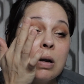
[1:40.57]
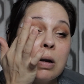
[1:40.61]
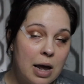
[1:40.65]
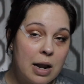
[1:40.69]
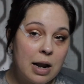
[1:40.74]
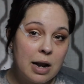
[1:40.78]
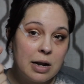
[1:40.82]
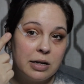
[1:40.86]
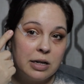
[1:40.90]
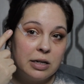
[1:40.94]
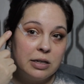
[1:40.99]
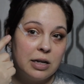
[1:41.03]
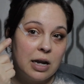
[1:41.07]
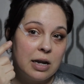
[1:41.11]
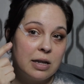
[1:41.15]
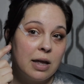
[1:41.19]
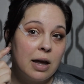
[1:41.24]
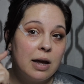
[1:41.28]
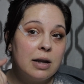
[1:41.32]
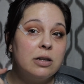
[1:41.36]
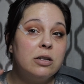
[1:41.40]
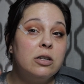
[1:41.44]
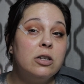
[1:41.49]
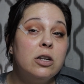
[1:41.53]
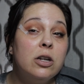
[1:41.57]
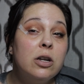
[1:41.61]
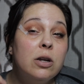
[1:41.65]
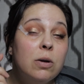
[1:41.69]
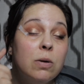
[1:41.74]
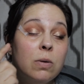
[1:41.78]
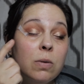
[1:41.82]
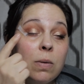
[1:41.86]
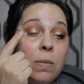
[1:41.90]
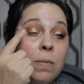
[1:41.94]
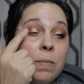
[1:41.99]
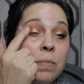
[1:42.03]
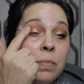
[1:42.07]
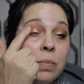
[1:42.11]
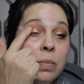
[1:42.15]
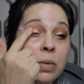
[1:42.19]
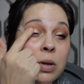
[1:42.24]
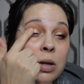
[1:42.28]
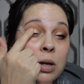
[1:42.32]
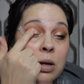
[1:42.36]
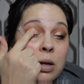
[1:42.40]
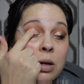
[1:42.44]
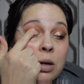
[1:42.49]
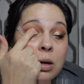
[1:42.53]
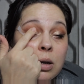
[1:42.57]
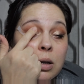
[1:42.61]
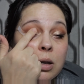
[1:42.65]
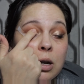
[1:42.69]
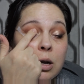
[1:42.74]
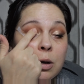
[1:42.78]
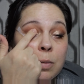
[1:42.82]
And I did take that to a